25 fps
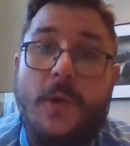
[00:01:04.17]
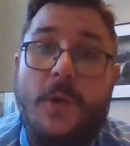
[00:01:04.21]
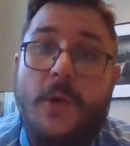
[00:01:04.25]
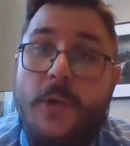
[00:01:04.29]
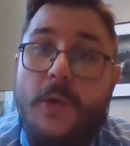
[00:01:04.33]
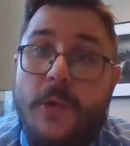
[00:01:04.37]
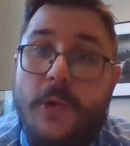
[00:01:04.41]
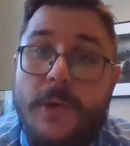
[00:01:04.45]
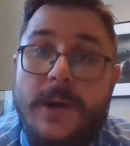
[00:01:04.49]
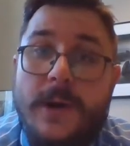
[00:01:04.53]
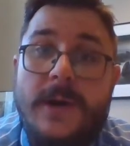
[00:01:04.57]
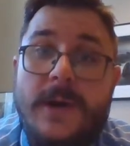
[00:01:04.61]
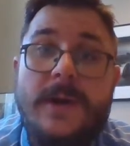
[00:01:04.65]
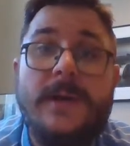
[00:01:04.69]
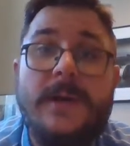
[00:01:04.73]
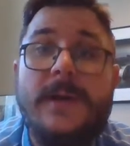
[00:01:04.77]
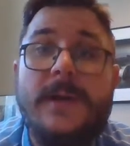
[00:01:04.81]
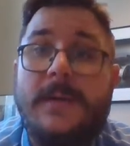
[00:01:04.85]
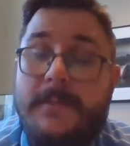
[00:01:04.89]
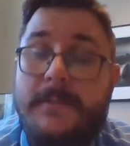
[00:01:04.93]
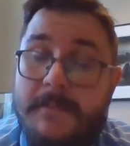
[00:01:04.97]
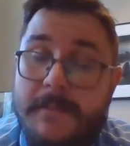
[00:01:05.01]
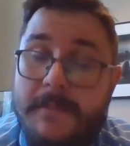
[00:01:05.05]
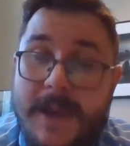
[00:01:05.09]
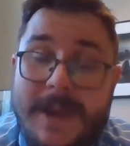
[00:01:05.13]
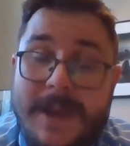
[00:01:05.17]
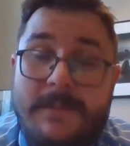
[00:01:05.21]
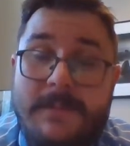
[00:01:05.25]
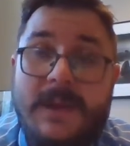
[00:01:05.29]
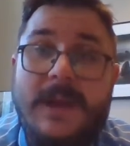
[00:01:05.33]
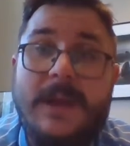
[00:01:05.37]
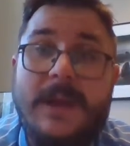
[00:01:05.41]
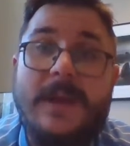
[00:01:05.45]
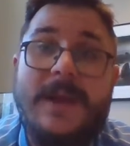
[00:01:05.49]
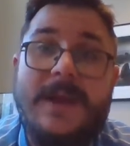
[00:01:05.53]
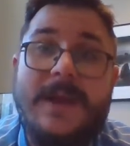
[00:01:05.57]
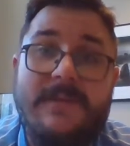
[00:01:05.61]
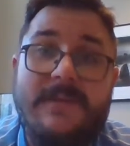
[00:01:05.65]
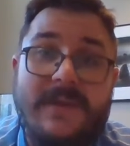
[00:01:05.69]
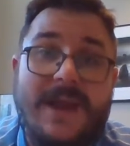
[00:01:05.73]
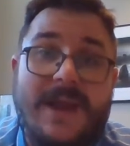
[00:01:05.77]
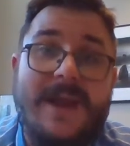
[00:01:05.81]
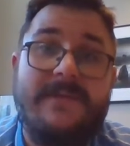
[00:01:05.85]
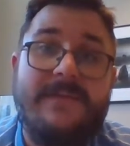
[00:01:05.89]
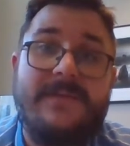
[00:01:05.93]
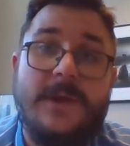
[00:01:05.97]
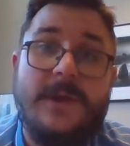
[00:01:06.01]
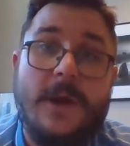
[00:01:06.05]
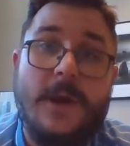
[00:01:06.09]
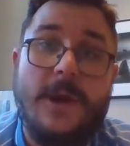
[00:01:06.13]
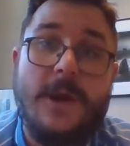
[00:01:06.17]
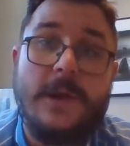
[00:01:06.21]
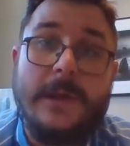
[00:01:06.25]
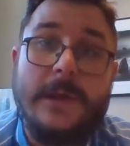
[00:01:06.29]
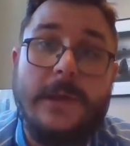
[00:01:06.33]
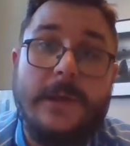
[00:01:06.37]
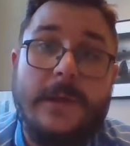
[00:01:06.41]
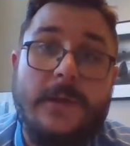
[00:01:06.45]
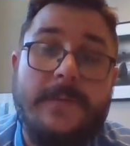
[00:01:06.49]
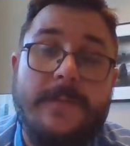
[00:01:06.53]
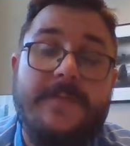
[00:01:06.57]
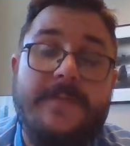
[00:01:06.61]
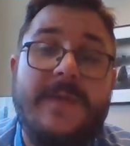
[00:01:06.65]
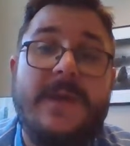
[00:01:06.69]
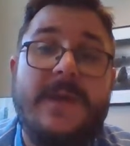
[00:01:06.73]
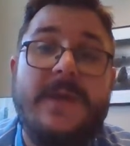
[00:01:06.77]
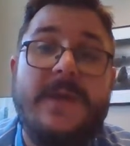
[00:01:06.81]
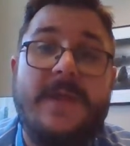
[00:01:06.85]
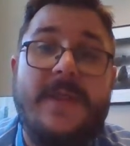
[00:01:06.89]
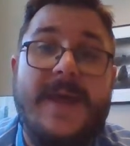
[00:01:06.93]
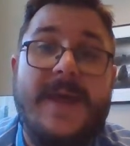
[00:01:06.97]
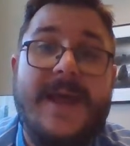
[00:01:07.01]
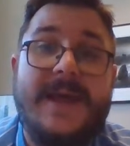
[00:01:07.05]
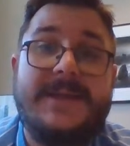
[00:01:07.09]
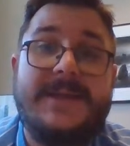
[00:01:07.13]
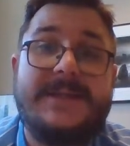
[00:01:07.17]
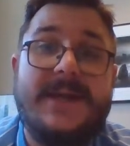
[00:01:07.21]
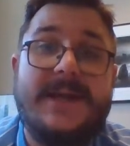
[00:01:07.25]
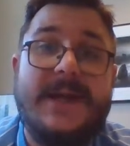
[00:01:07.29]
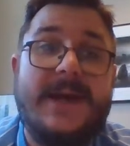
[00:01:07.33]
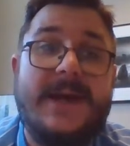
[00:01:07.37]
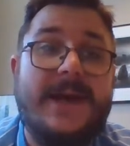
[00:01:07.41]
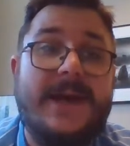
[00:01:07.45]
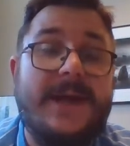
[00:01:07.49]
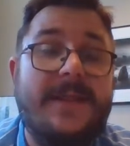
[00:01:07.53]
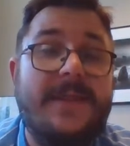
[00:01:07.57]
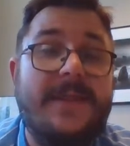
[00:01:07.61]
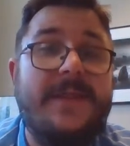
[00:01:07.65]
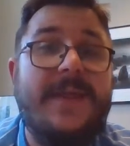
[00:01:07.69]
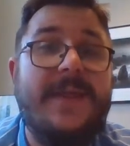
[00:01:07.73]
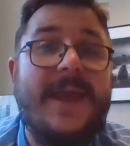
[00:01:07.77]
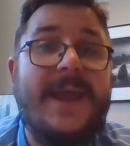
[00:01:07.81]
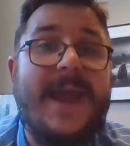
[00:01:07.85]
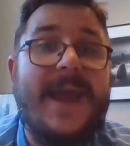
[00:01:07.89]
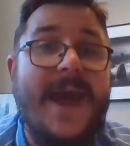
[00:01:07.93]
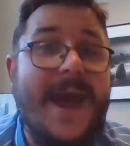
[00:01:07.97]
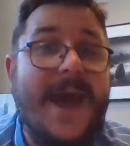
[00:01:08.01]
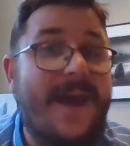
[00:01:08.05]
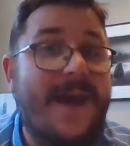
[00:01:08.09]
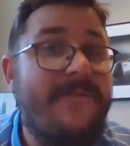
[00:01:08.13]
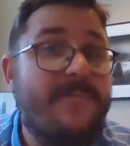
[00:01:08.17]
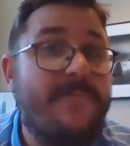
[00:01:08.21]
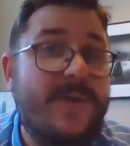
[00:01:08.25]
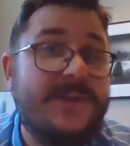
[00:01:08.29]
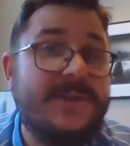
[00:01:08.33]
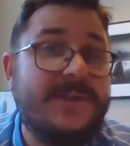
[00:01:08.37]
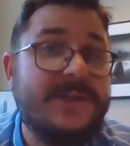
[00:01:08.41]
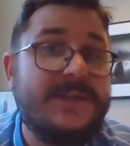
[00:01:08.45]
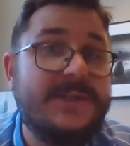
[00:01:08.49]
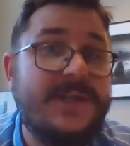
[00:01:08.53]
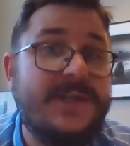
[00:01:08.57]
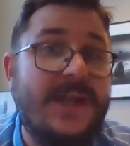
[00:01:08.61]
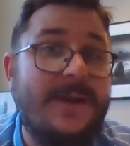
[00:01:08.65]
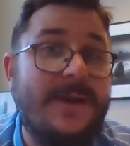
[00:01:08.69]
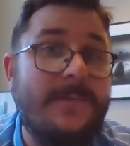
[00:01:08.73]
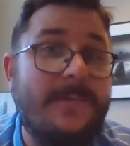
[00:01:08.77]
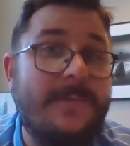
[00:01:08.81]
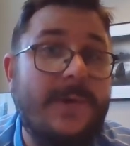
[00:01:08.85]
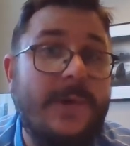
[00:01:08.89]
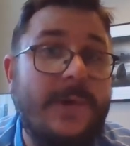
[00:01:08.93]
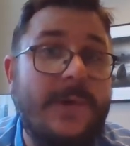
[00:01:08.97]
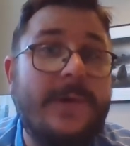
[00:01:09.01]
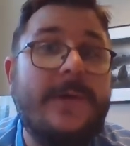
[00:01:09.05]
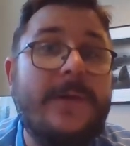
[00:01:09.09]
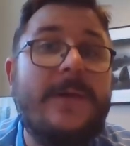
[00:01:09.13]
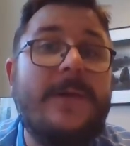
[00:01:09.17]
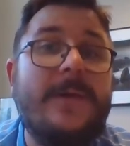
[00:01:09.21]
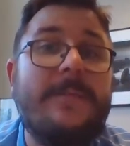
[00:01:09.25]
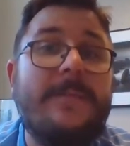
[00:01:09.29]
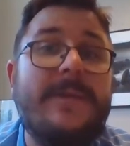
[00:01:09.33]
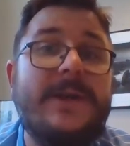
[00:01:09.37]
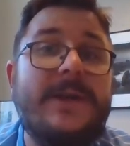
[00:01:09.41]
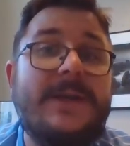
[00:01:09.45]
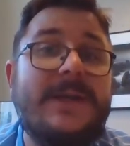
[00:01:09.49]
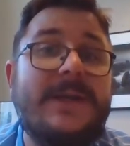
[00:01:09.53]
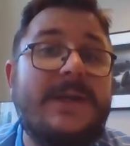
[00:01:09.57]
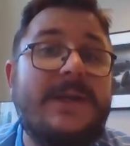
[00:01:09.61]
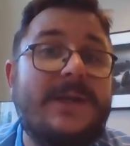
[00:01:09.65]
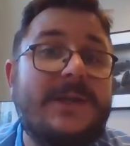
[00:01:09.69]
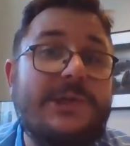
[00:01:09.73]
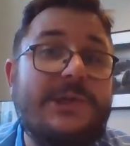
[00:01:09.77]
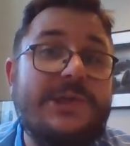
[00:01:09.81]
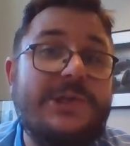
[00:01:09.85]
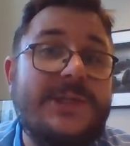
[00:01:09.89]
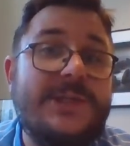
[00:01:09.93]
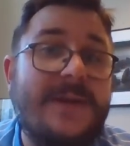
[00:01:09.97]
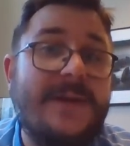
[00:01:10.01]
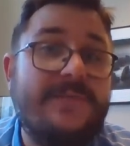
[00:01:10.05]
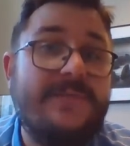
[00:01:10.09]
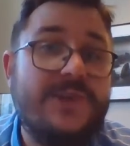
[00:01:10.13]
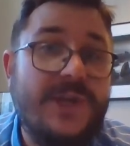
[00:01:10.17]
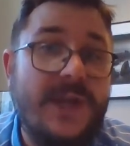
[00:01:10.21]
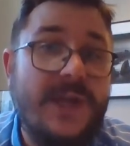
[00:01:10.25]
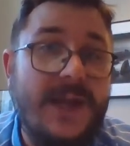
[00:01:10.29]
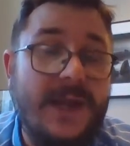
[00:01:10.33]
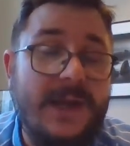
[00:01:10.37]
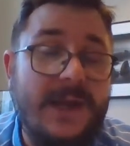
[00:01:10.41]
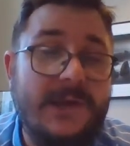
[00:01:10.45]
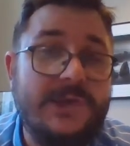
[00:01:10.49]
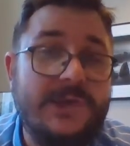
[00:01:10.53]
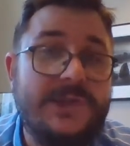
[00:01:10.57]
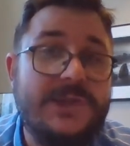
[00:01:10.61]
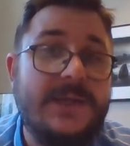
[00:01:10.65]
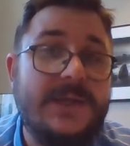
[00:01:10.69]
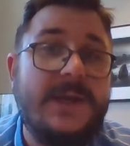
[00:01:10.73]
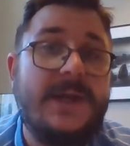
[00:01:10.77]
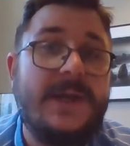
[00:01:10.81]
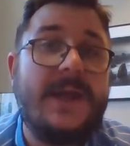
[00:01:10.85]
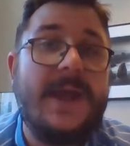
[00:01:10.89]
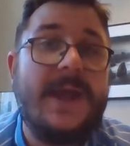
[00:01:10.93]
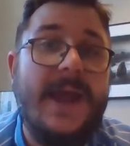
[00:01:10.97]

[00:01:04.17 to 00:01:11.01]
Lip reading: or maybe even have to argue that they have been sustainable, but conditions have changed,